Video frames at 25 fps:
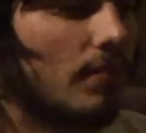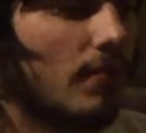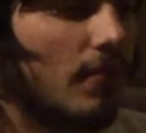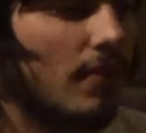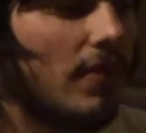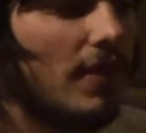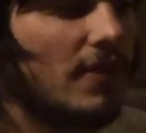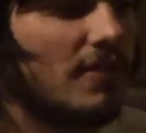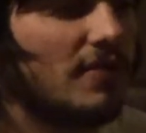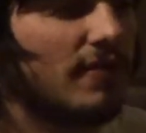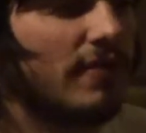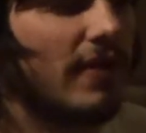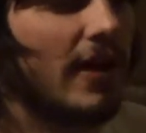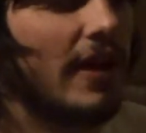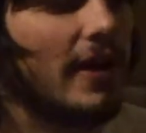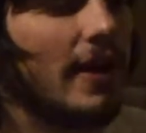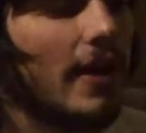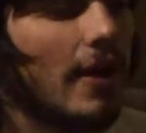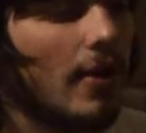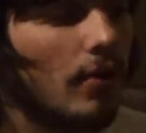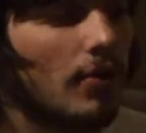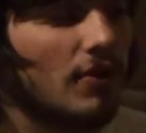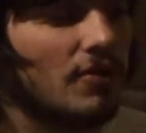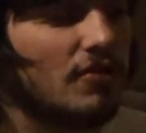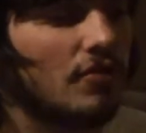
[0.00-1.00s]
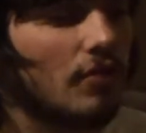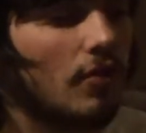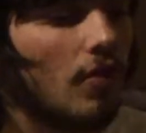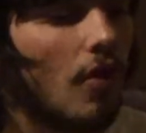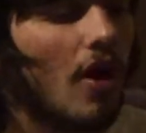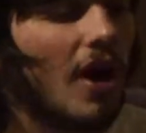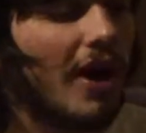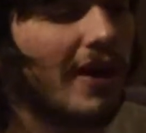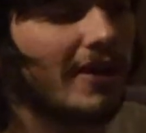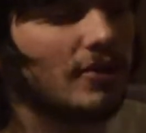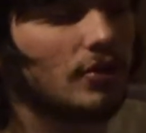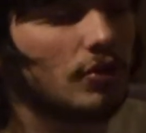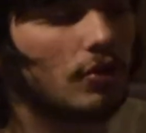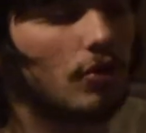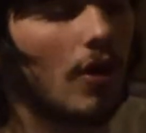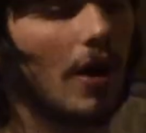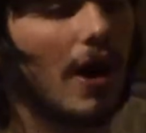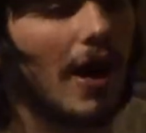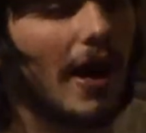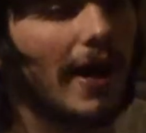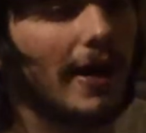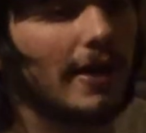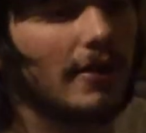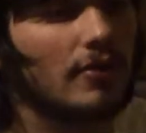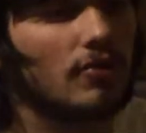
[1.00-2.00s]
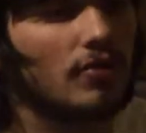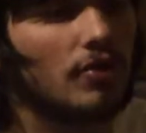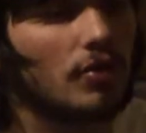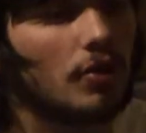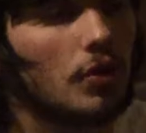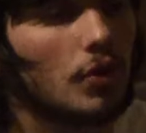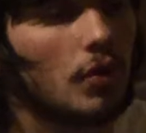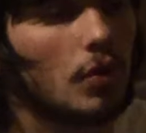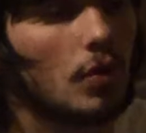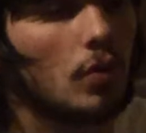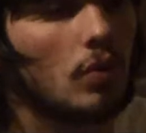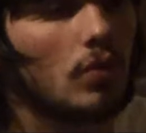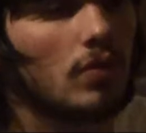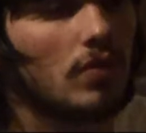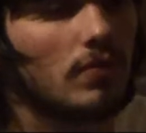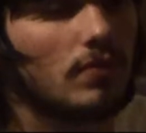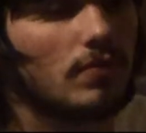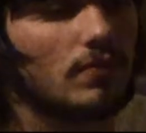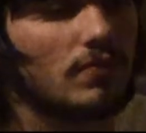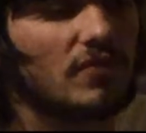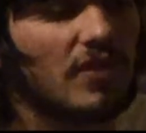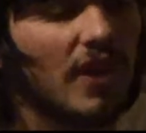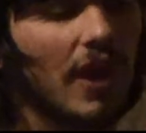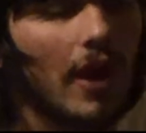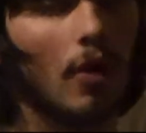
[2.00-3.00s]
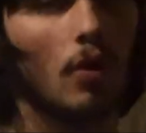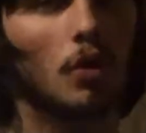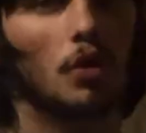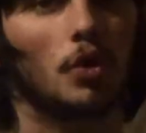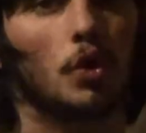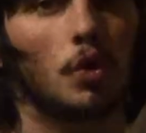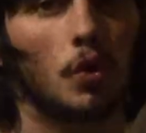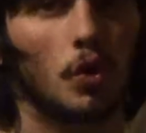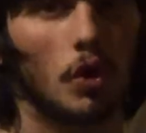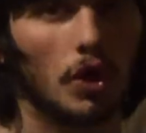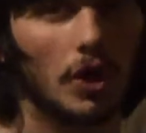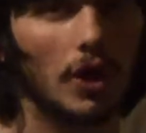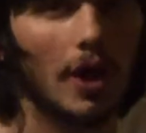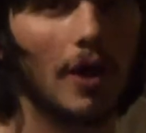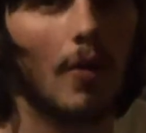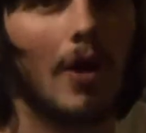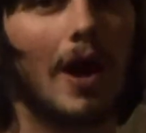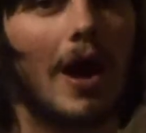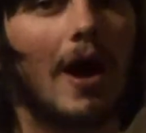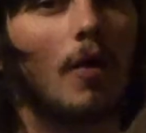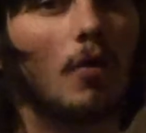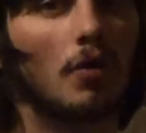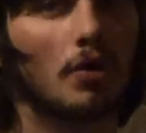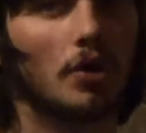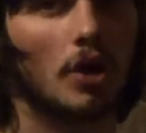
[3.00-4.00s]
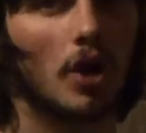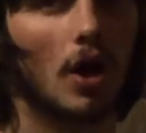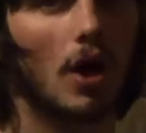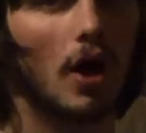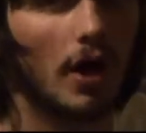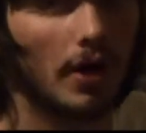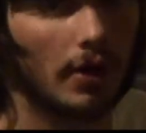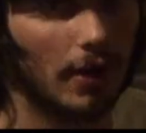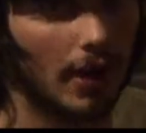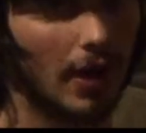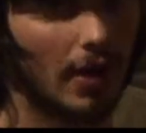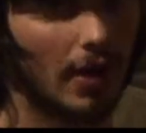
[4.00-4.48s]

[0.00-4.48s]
this video is not trying to tell you to go out and hunt